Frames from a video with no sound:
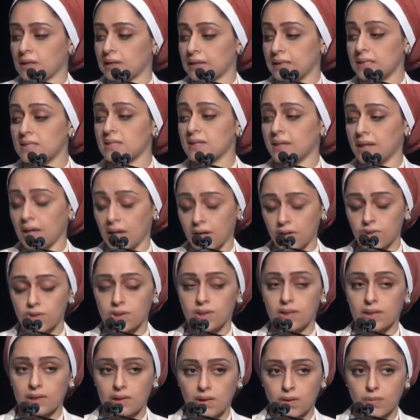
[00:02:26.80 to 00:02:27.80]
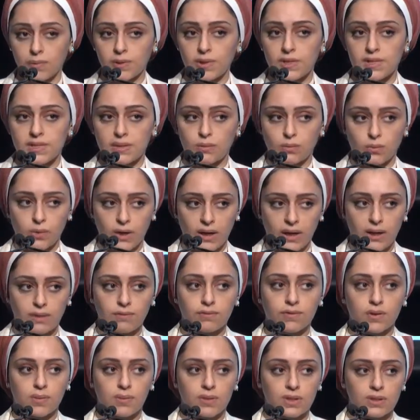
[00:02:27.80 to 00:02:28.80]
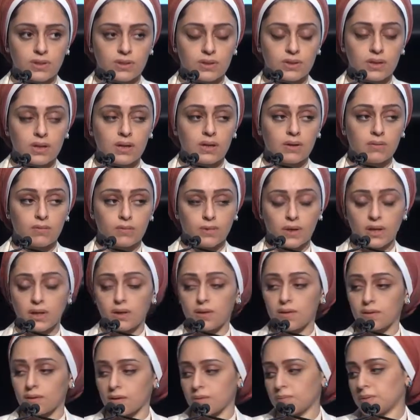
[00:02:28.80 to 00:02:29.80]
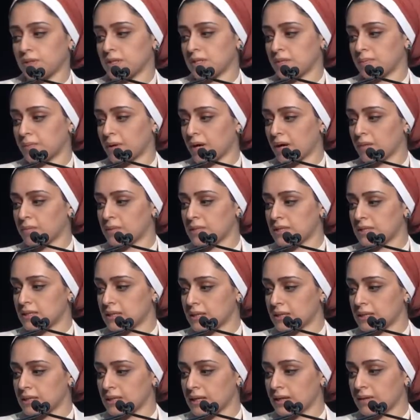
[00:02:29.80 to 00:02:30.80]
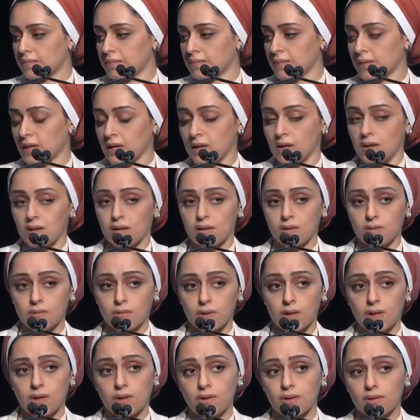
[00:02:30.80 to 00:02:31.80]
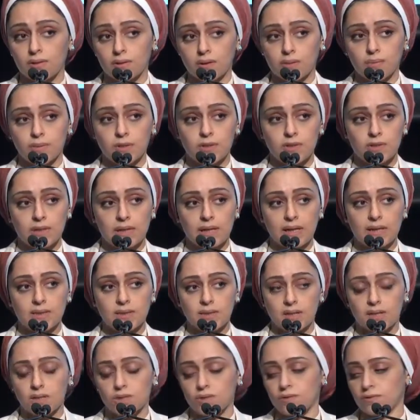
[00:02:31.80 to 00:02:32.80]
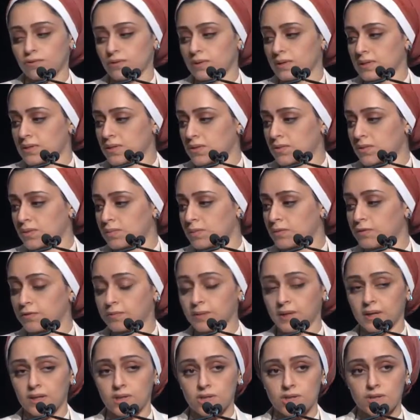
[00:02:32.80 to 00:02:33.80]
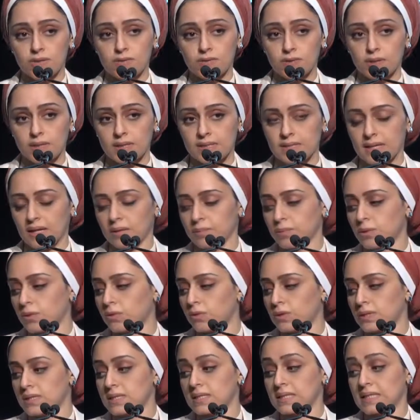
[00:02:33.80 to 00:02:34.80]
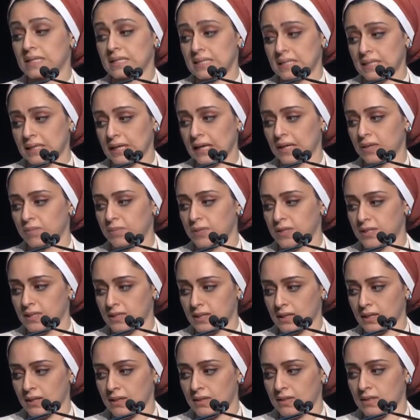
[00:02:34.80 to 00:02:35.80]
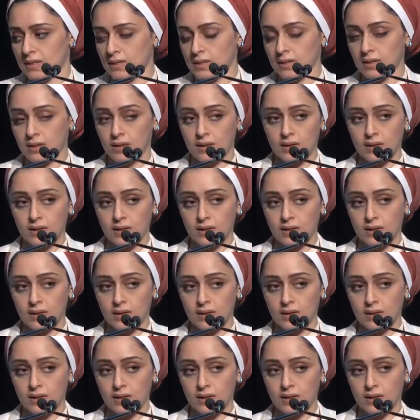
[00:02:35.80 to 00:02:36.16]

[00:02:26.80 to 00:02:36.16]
less than 100 kilometres away from a radiotherapy department centre. The radiotherapy utilisation for this group of patients, for example, was 68%.